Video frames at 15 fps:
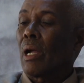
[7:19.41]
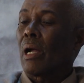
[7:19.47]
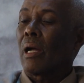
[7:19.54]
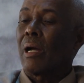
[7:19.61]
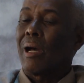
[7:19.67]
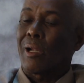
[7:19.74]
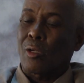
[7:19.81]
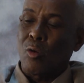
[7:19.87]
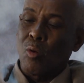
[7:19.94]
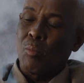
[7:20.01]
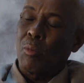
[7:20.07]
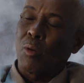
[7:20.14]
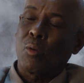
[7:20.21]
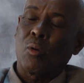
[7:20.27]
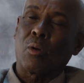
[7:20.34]
I did not
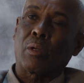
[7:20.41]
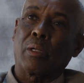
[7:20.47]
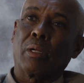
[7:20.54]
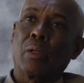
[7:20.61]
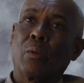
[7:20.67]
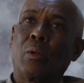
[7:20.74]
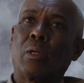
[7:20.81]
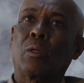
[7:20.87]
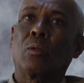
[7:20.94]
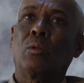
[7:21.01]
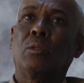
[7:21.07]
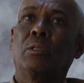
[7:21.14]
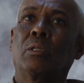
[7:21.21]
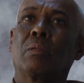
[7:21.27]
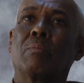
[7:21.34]
have any leadership
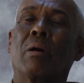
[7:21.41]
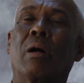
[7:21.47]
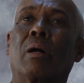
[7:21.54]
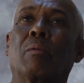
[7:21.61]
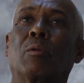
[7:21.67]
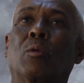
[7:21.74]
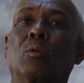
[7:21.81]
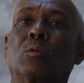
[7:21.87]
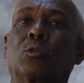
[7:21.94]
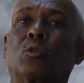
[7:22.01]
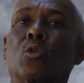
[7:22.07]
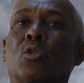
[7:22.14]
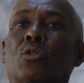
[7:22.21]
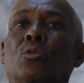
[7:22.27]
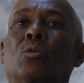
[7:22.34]
position
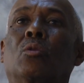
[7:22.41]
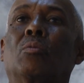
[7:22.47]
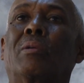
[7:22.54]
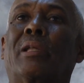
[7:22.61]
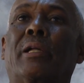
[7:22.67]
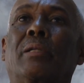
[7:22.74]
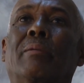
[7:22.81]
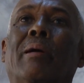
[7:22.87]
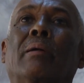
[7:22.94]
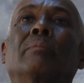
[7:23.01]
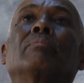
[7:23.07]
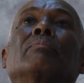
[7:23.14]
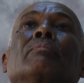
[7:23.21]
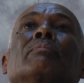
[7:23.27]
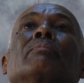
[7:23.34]
or any direct ranks.